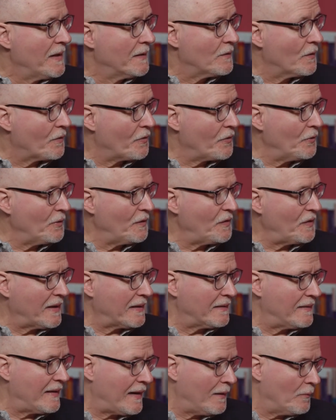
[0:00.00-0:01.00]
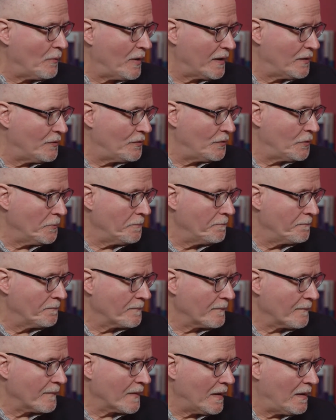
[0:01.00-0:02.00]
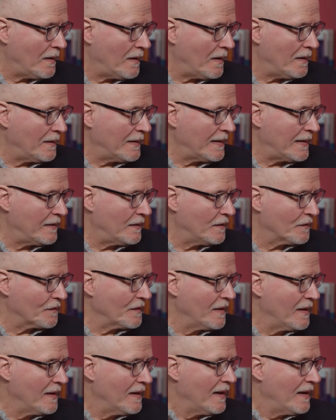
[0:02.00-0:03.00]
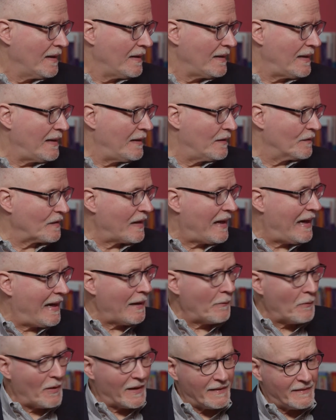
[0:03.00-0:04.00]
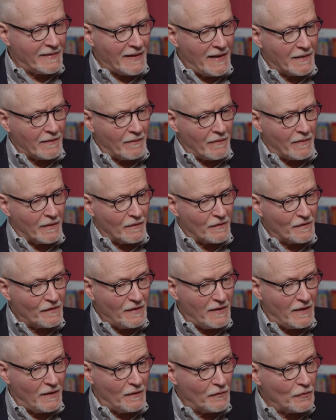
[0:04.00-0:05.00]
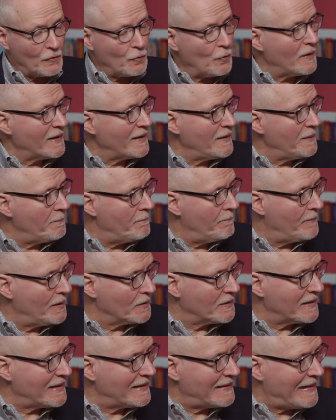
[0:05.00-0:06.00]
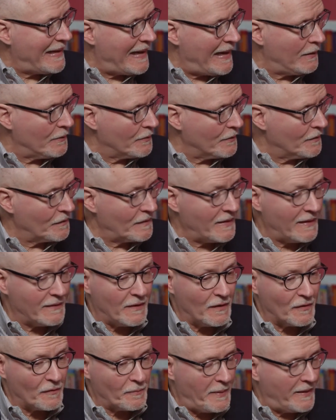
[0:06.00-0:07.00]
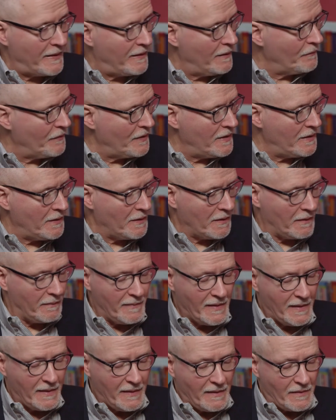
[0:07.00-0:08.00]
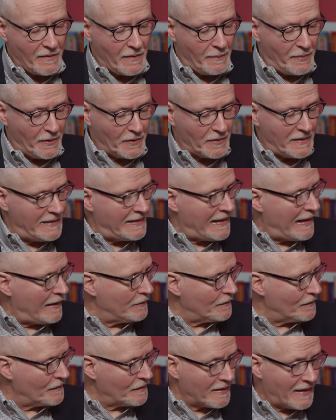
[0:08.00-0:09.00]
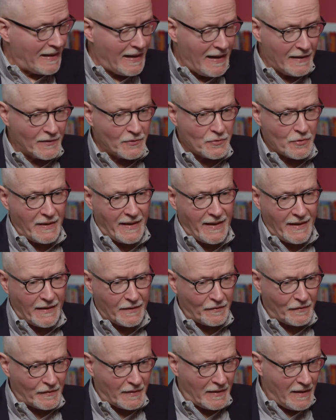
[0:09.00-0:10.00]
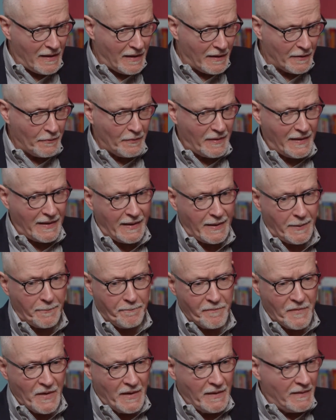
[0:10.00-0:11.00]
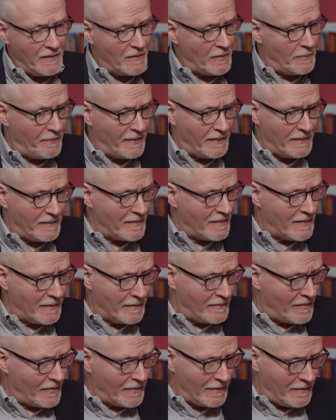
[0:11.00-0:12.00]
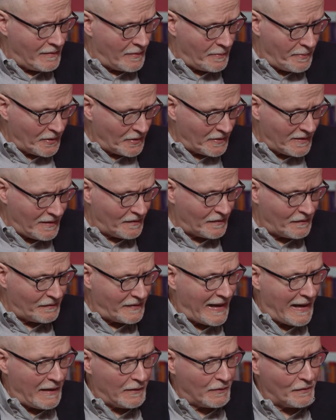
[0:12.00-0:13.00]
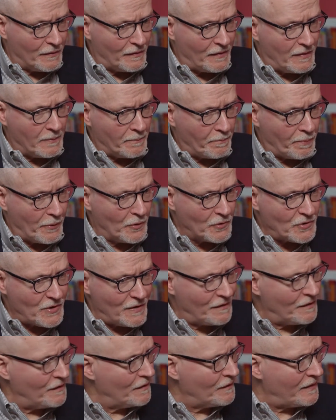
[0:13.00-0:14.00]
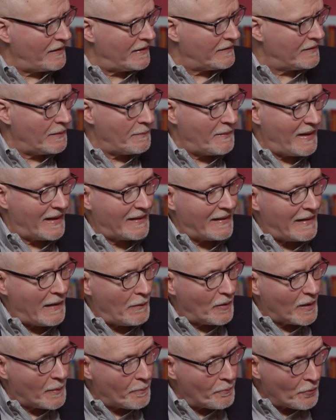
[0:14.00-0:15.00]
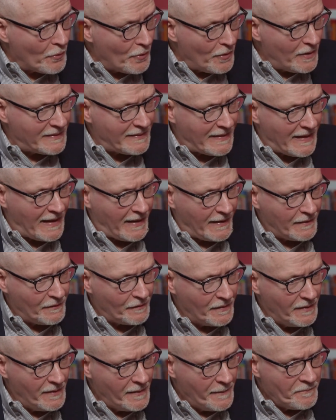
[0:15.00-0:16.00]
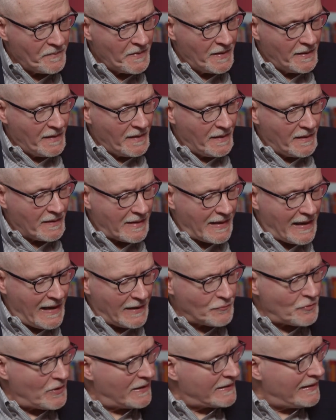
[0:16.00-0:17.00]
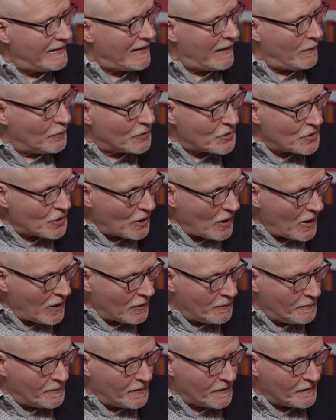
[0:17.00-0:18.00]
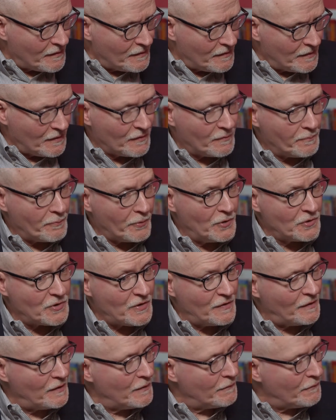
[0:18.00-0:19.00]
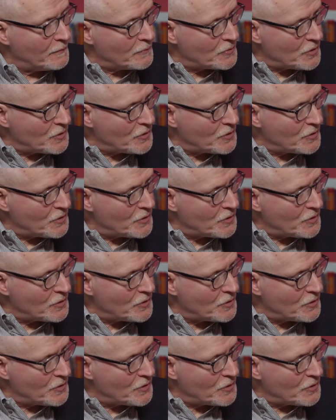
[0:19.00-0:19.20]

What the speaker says: The third thing that I want to do is I want to take the city's $20 billion that they spend every year, the $1 billion in contracts, the hiring, the billions of dollars in purchases that they make, and I want to prioritize contracting out with Chicago businesses, purchasing from